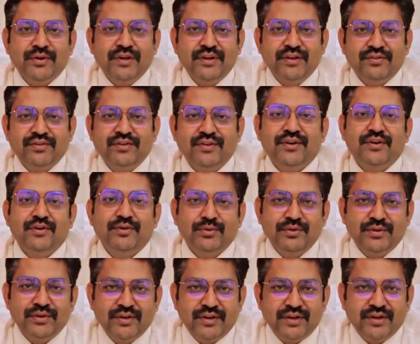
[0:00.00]
this to
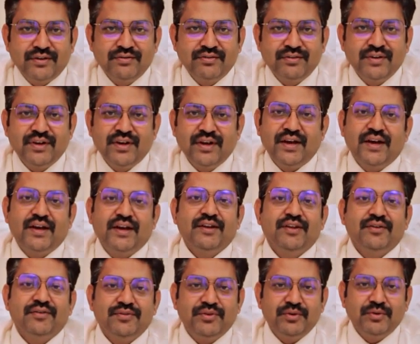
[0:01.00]
the nerve and
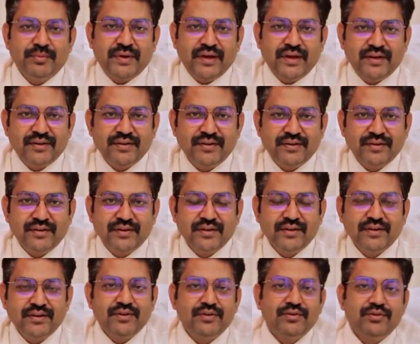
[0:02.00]
gives you pain.
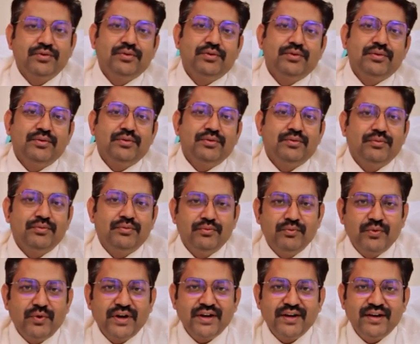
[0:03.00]
So,
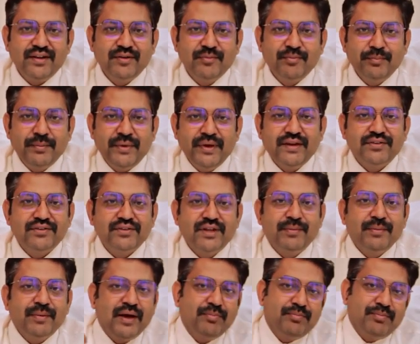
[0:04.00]
what makes
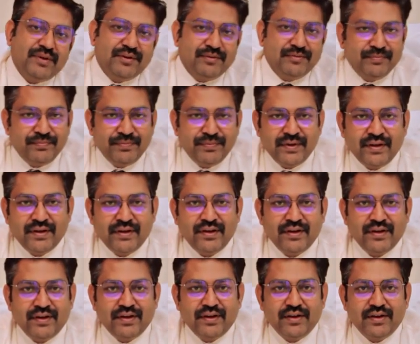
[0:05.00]
them happen?
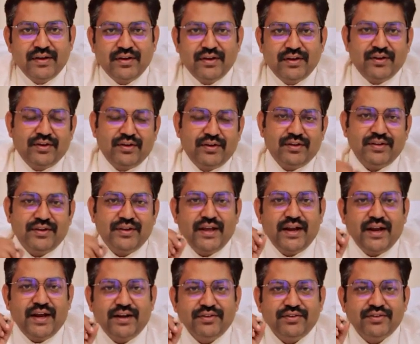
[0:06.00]

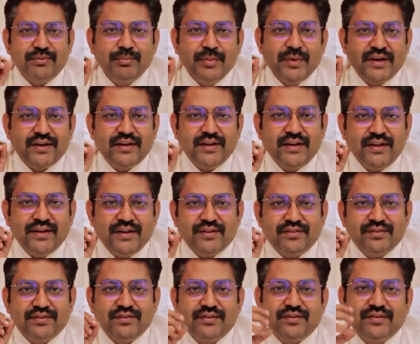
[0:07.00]
There are some bacteria.
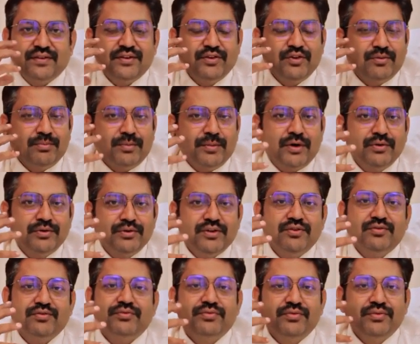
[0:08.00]
Your mouth
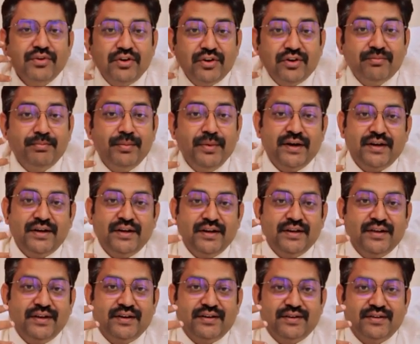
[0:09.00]
is full of
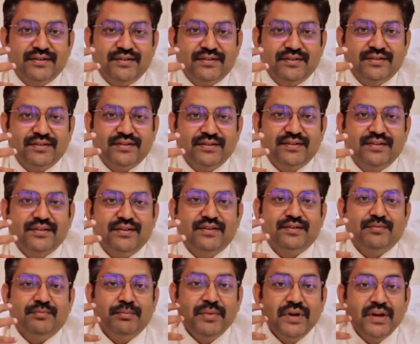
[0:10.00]
bacteria,
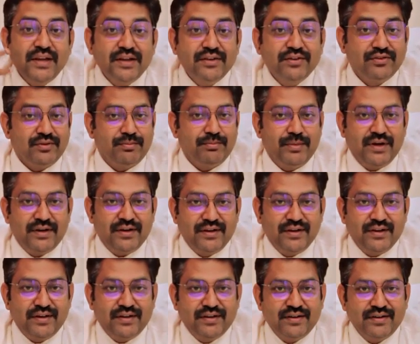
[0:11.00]
millions of
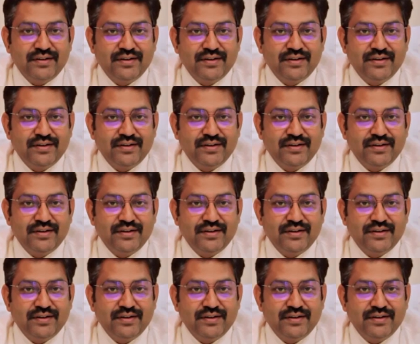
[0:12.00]
bacteria.